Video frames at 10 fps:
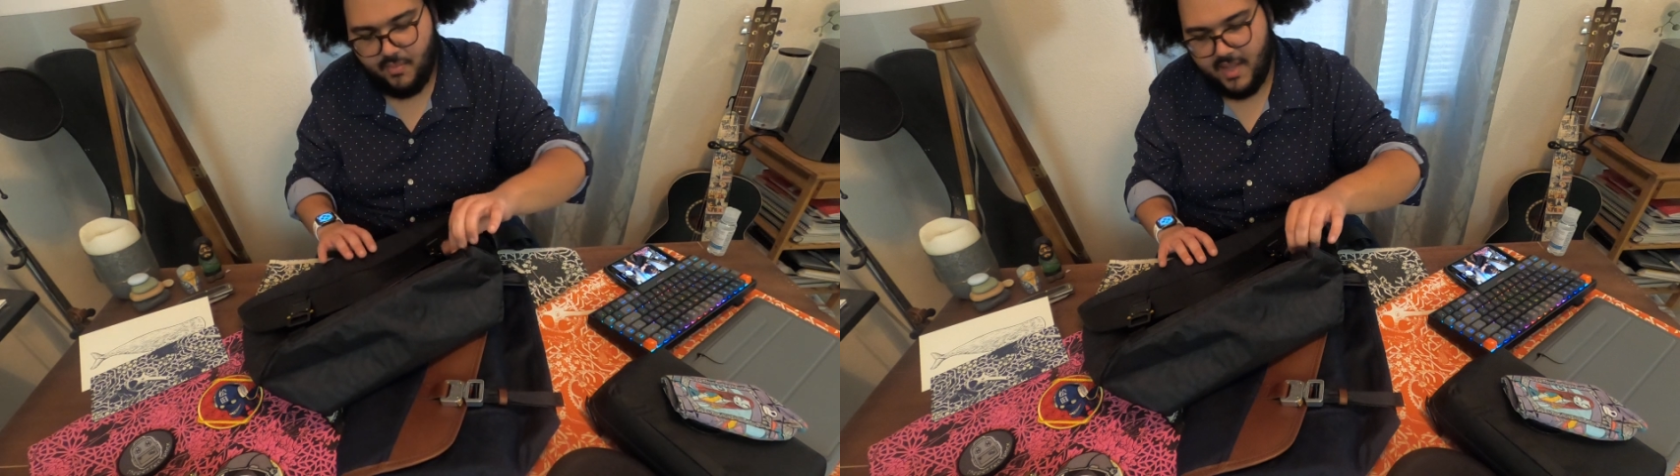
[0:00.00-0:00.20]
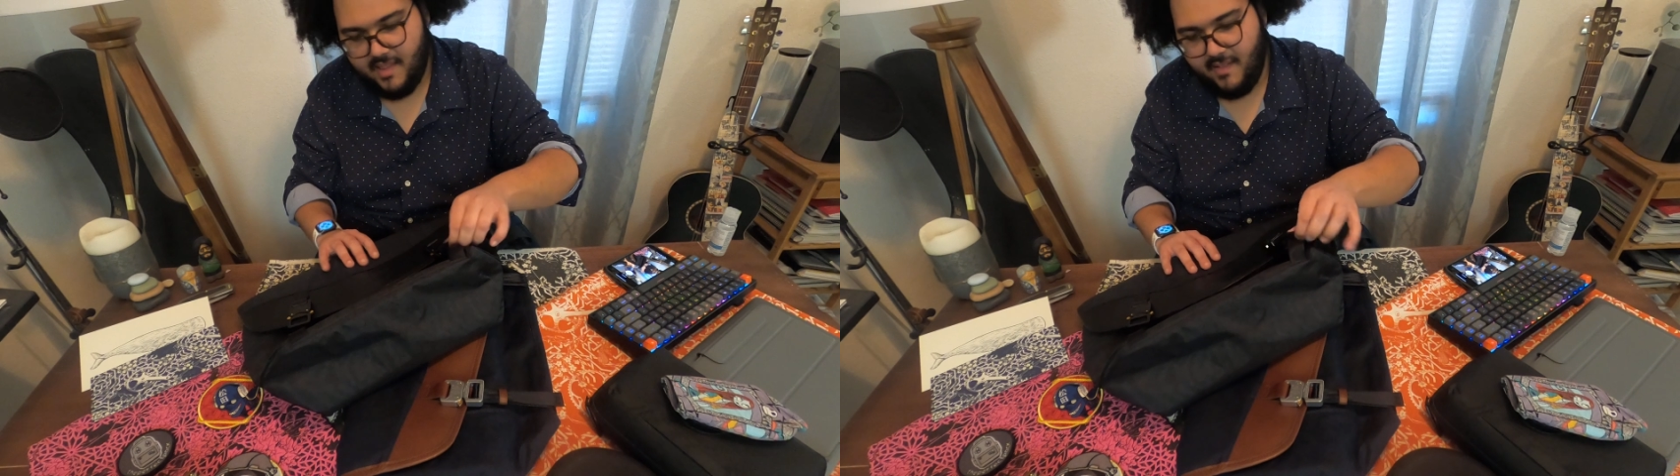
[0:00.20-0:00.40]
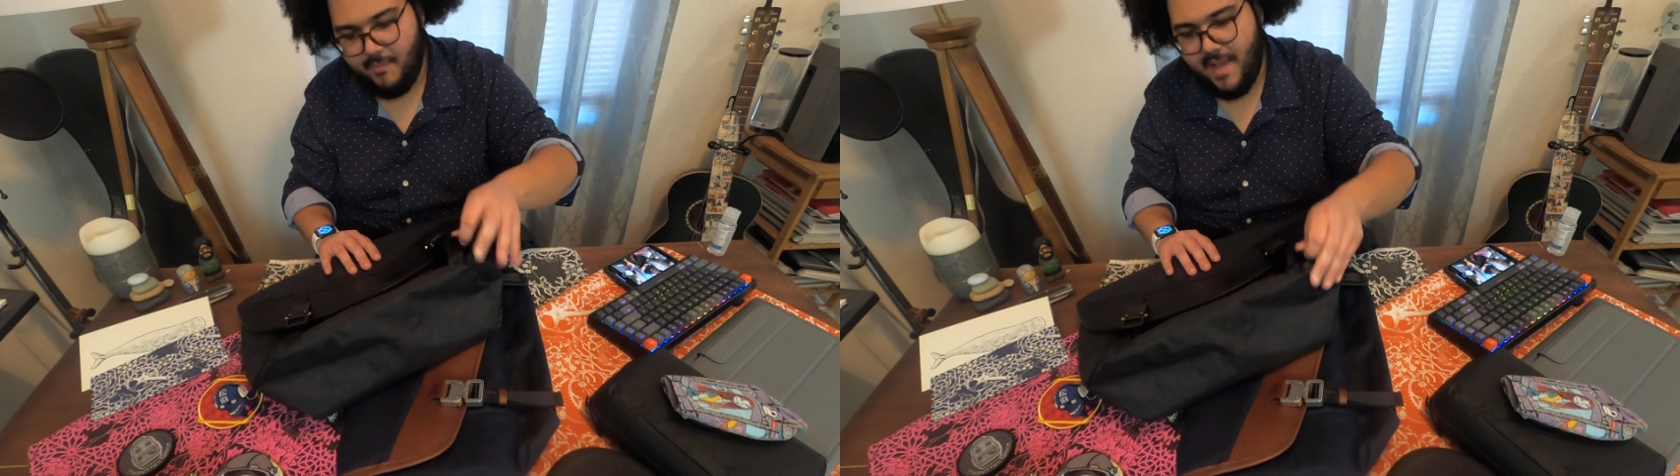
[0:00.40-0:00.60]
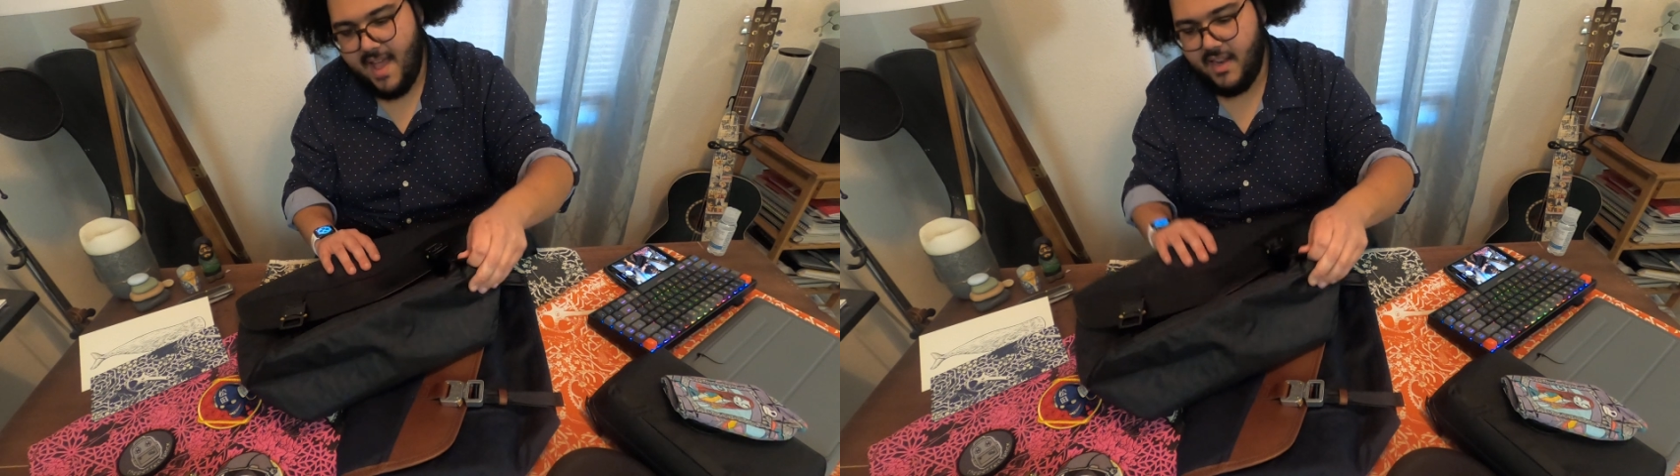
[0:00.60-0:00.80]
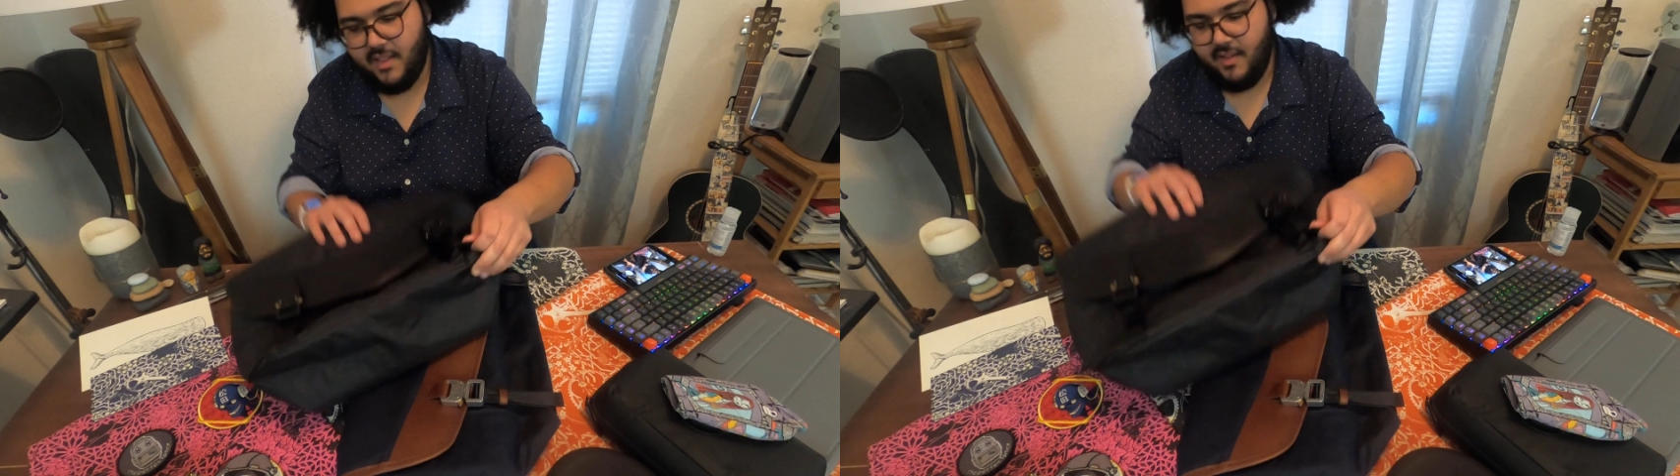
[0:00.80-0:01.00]
what this
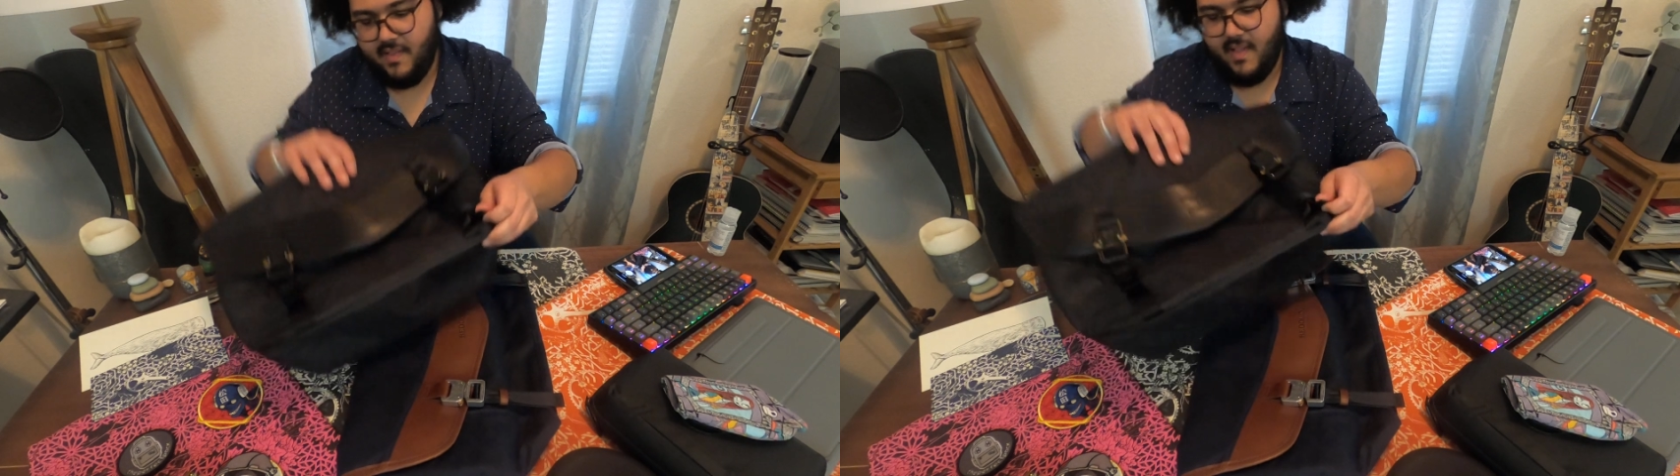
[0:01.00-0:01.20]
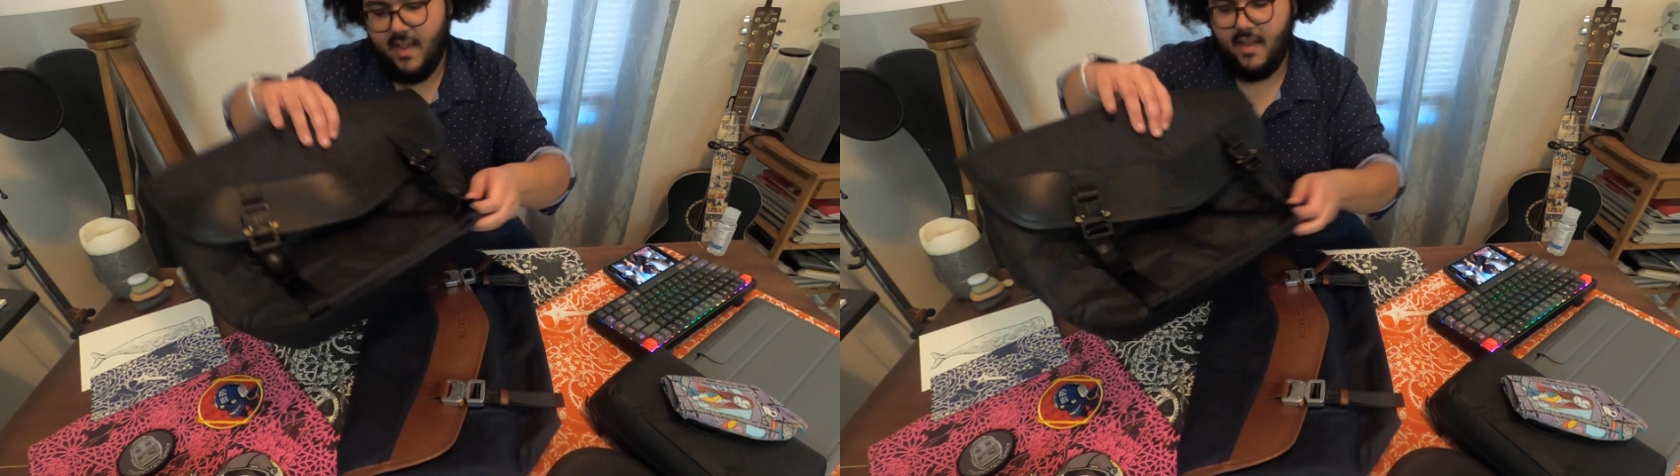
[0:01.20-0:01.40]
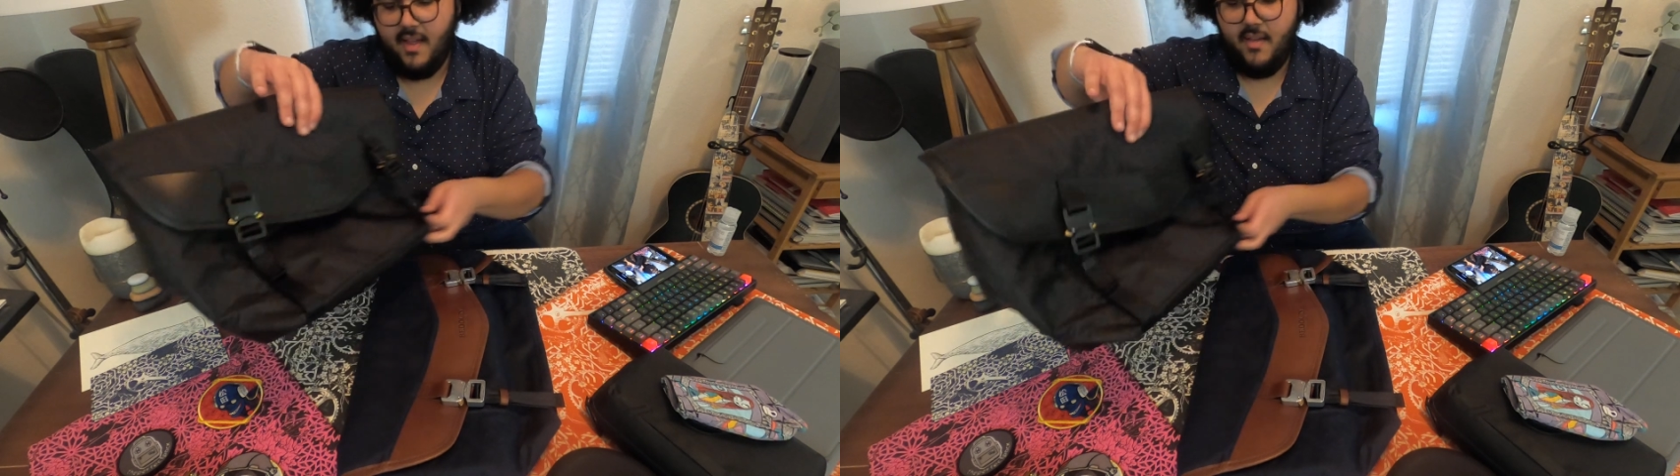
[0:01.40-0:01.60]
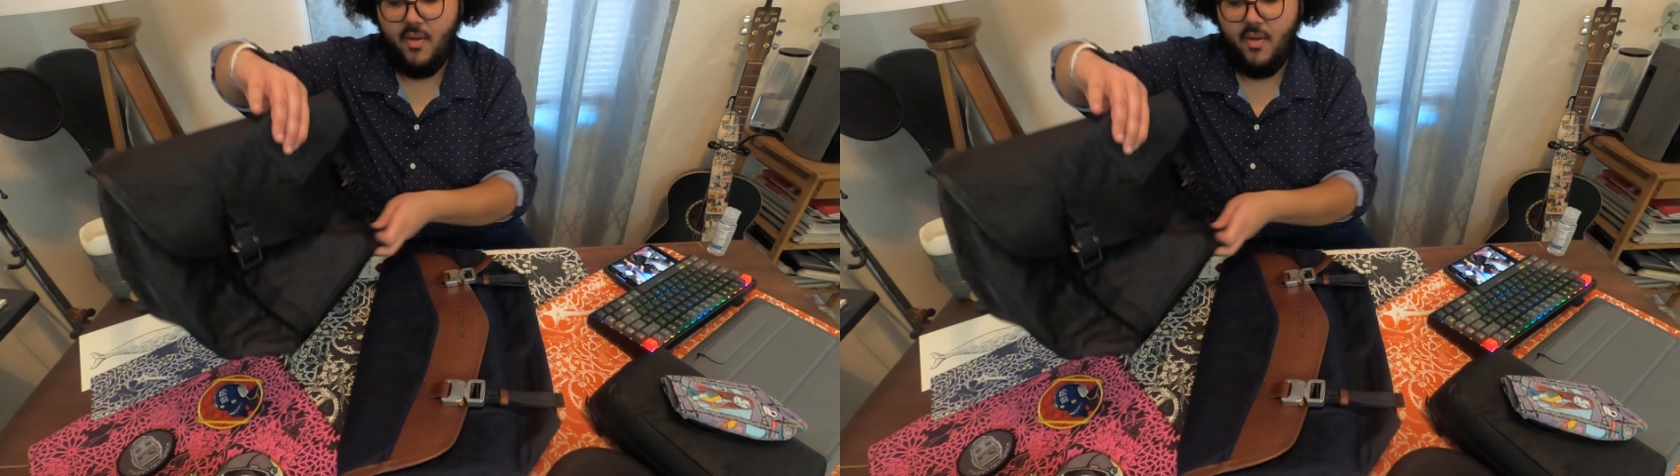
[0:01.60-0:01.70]
bag looks like